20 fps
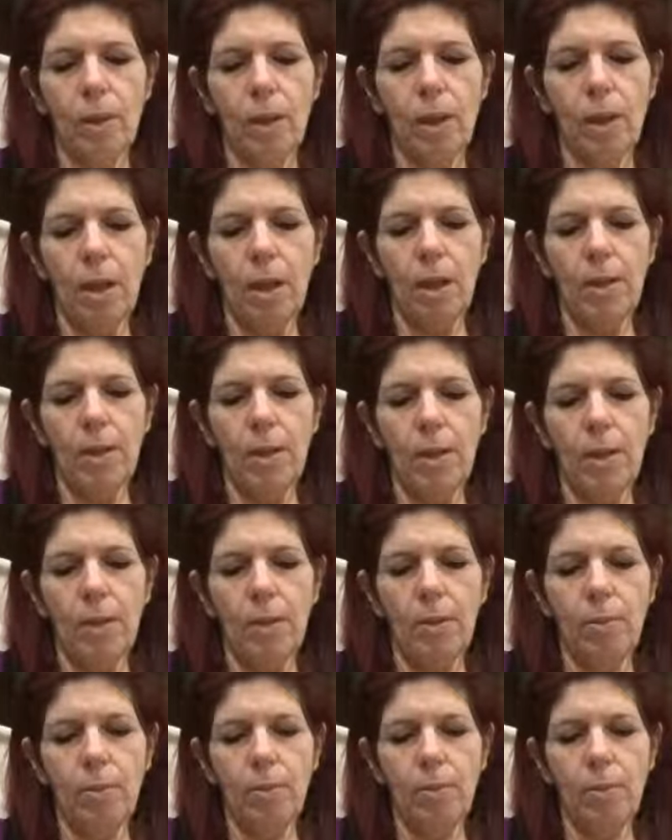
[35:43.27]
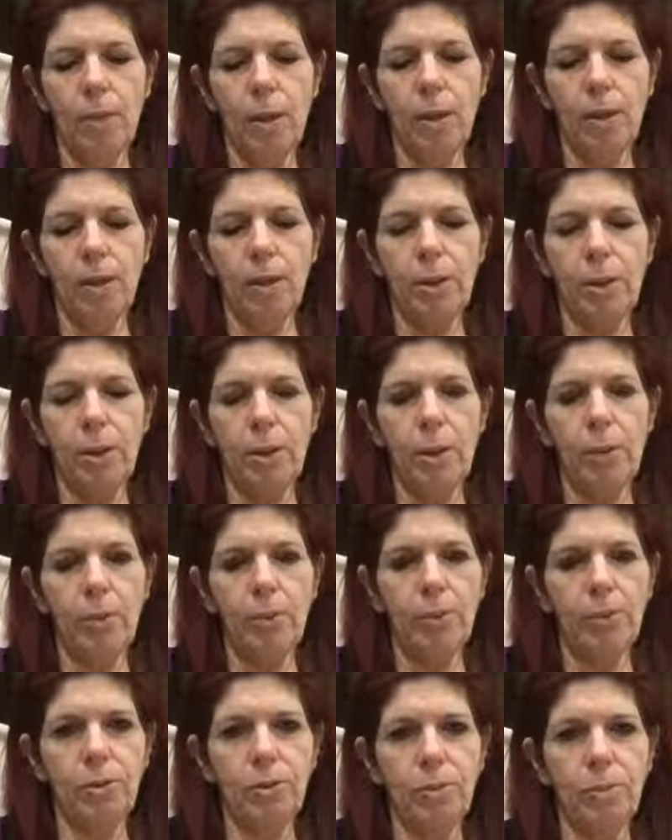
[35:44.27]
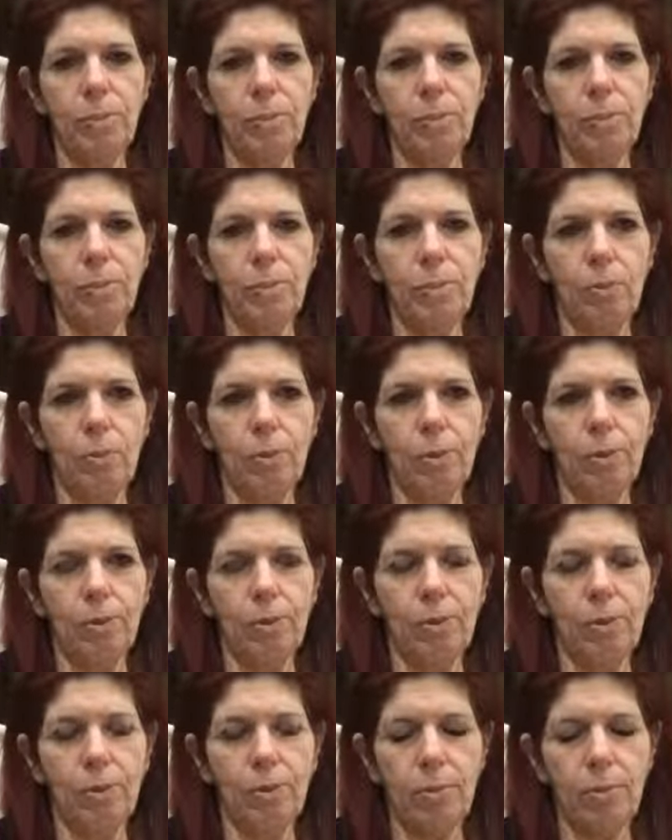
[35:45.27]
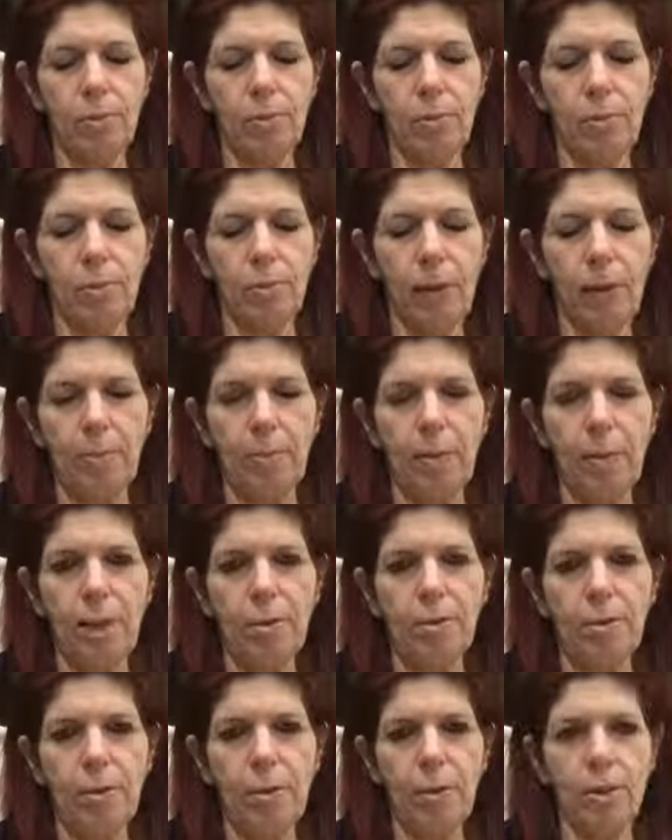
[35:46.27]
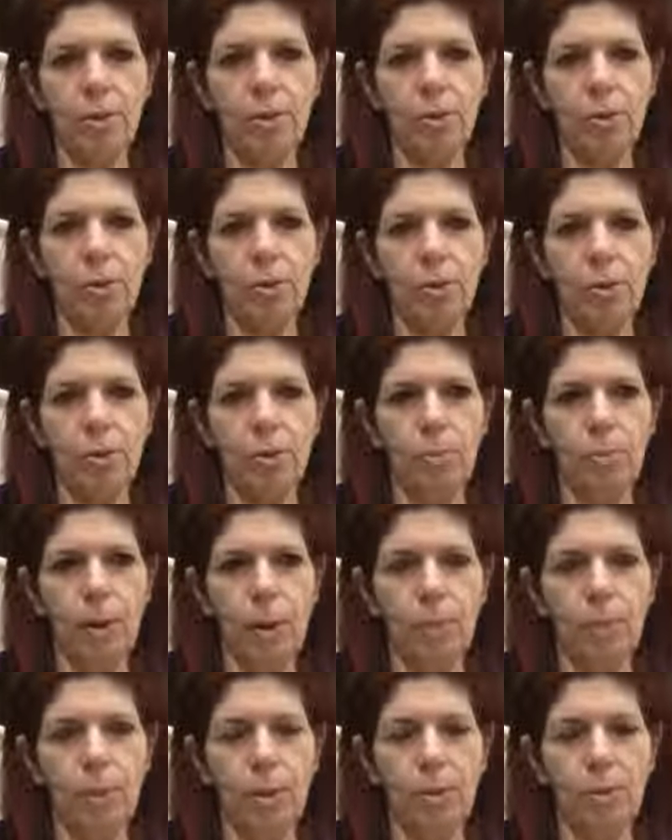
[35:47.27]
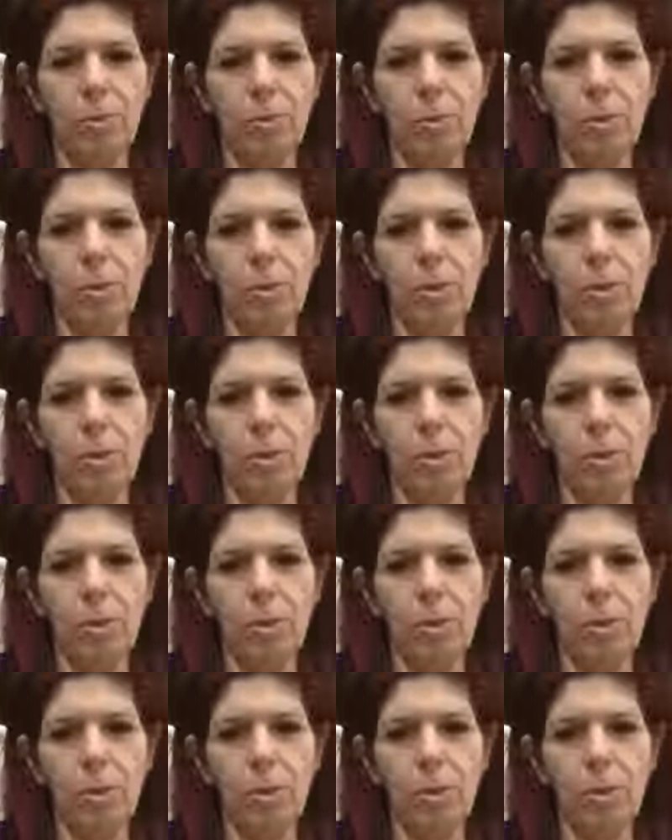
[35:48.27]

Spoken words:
And then Dylan was baptized in the first baptismal.